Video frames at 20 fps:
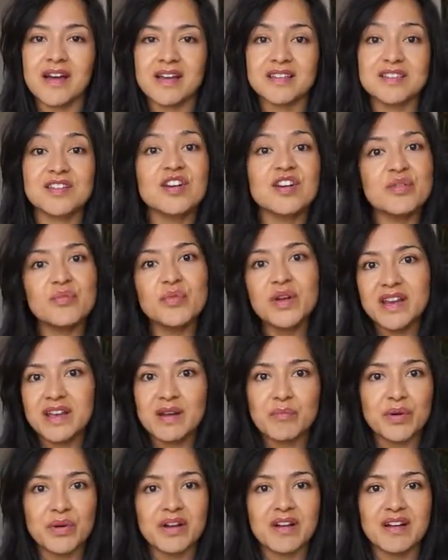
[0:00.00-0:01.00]
I started
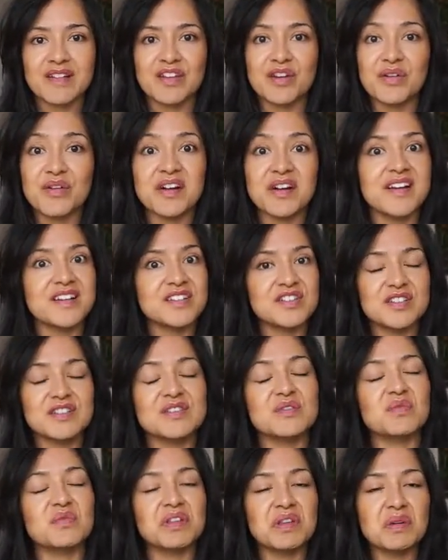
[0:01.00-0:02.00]
reading a book on yoga, actually.
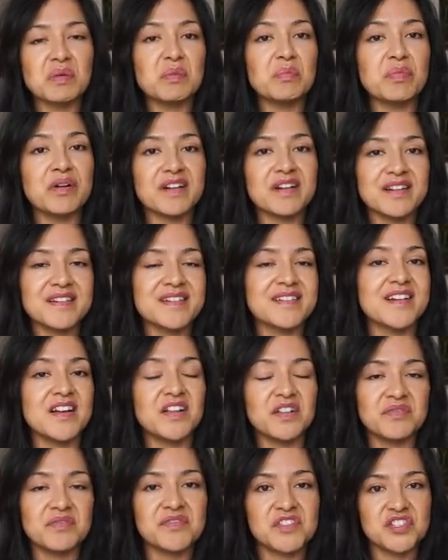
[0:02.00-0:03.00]
It's a really cool book.
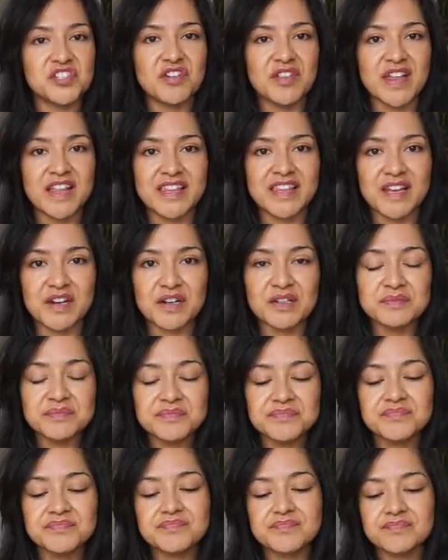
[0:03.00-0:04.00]
I'll share that later.